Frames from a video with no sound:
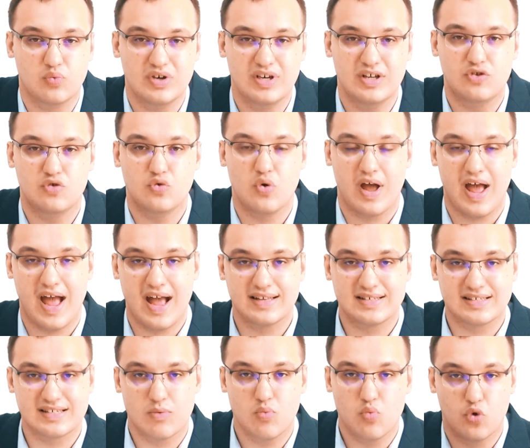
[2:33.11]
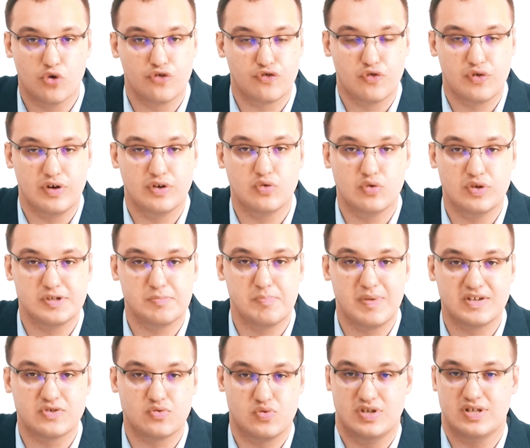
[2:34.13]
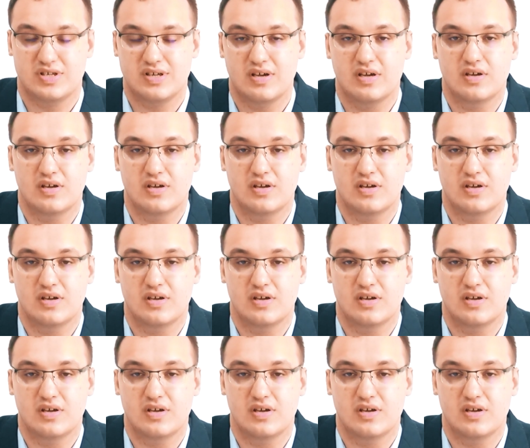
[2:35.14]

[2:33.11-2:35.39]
we need to add some water into this mix so uh,